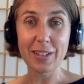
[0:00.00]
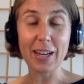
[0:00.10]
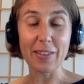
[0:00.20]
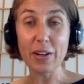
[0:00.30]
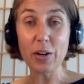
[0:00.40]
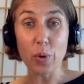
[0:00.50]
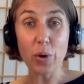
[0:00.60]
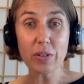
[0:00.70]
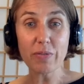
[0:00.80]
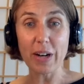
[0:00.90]

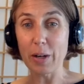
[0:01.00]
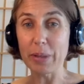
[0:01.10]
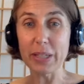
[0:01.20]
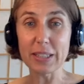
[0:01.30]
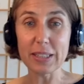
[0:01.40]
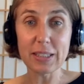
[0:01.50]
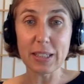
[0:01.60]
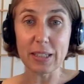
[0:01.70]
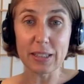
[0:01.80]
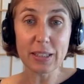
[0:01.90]
work environment, it
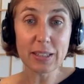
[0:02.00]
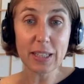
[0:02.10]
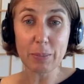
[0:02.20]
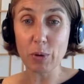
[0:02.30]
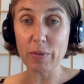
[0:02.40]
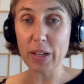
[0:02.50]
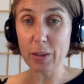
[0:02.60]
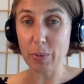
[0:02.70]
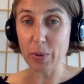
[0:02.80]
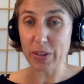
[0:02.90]
doesn't get more
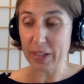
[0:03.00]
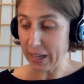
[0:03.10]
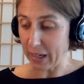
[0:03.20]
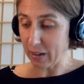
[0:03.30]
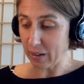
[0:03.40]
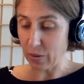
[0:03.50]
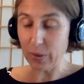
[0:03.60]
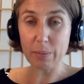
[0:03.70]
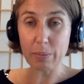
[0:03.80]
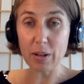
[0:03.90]
valuable than that.
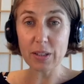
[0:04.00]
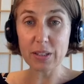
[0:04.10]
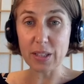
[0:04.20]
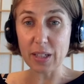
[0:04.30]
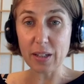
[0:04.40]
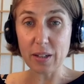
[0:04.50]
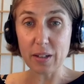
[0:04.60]
Great policy.